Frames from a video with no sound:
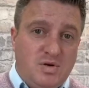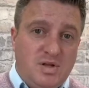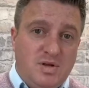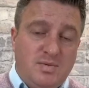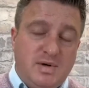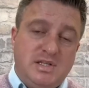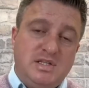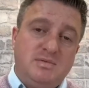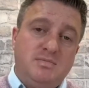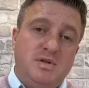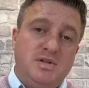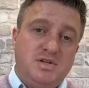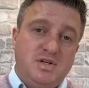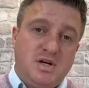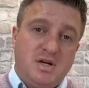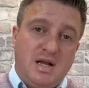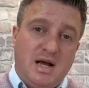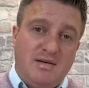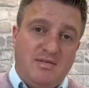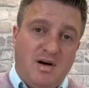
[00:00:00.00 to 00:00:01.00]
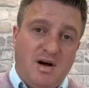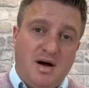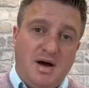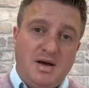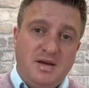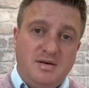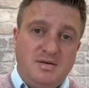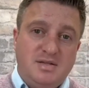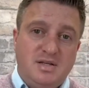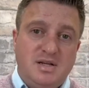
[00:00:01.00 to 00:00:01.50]
the winter months, you're going to have higher
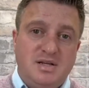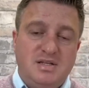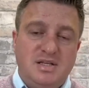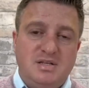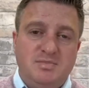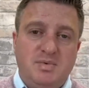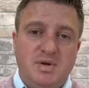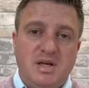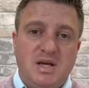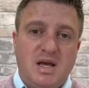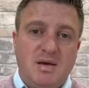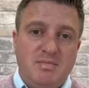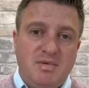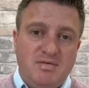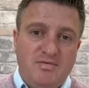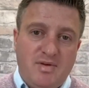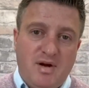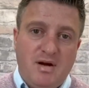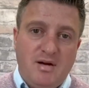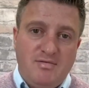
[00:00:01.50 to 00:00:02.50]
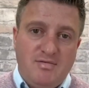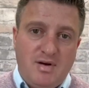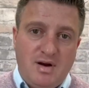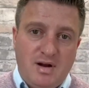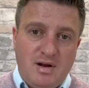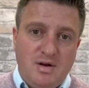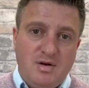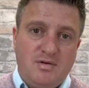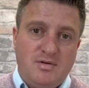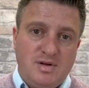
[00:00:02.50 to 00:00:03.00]
utilities, but it can be very, very
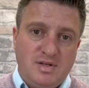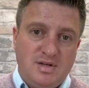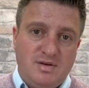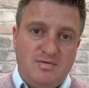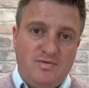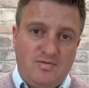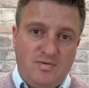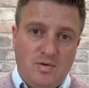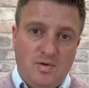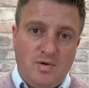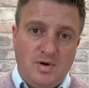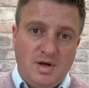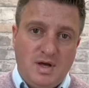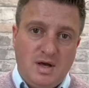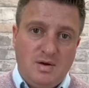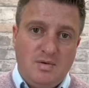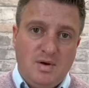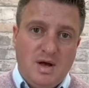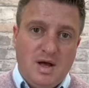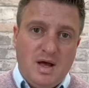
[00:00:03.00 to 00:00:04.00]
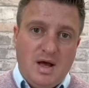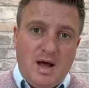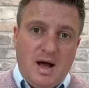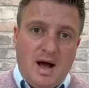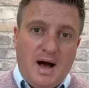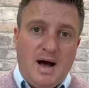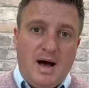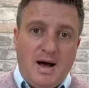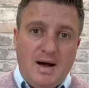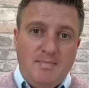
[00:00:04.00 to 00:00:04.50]
lucrative for you
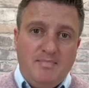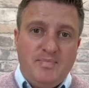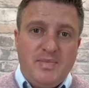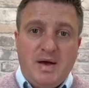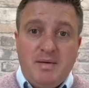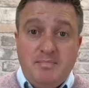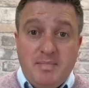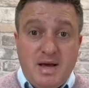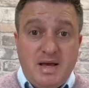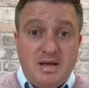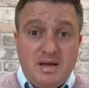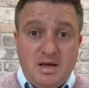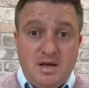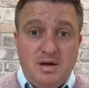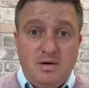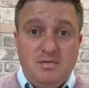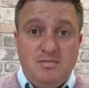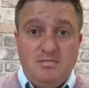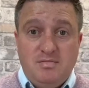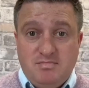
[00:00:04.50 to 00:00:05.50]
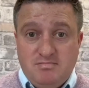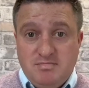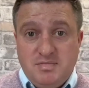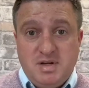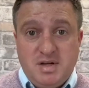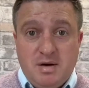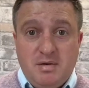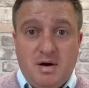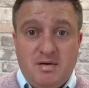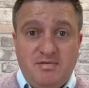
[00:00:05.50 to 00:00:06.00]
and make you,
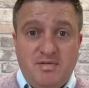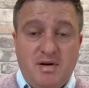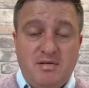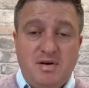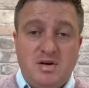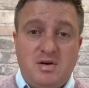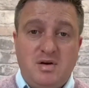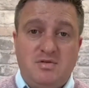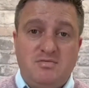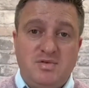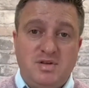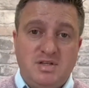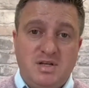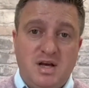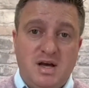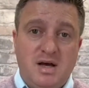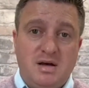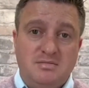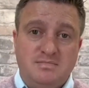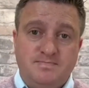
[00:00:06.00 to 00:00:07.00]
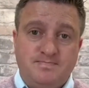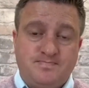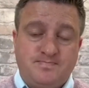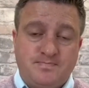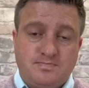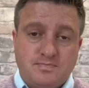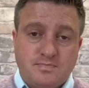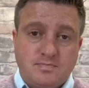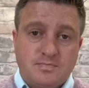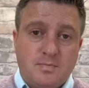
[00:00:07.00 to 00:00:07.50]
a very good return.
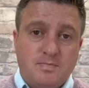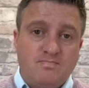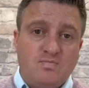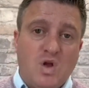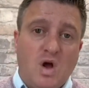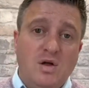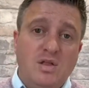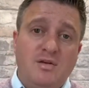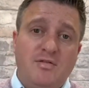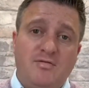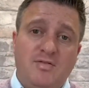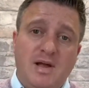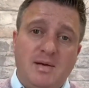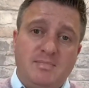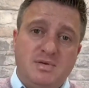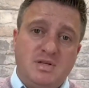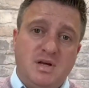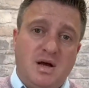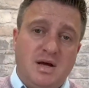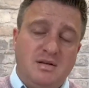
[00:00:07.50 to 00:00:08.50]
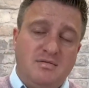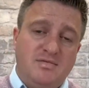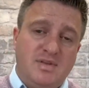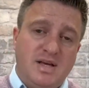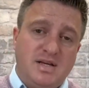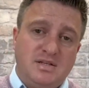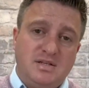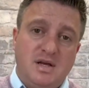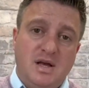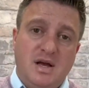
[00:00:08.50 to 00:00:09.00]
On the flip side of
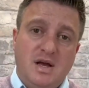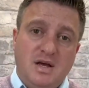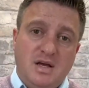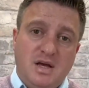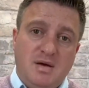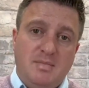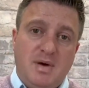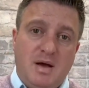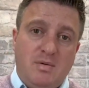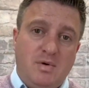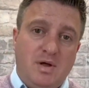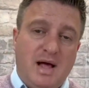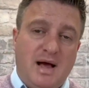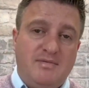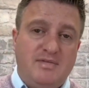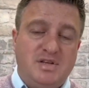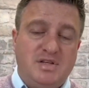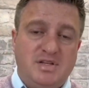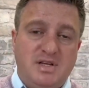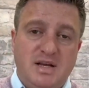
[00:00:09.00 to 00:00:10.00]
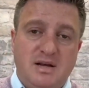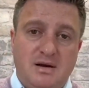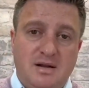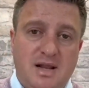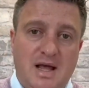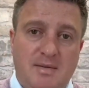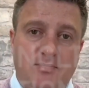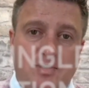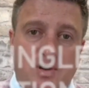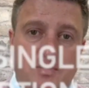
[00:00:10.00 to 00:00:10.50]
this, you may well have a single
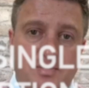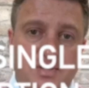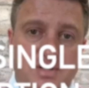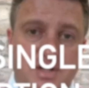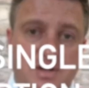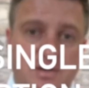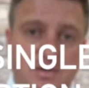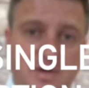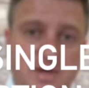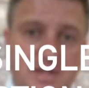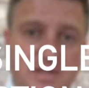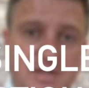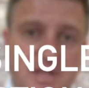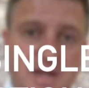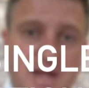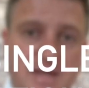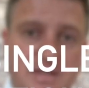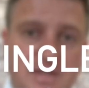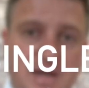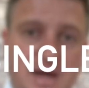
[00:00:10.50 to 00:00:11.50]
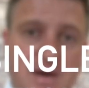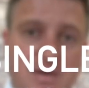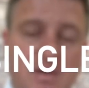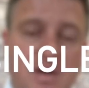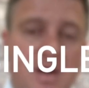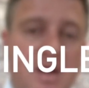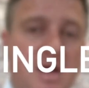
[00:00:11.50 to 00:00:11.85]
let property you're looking to let out.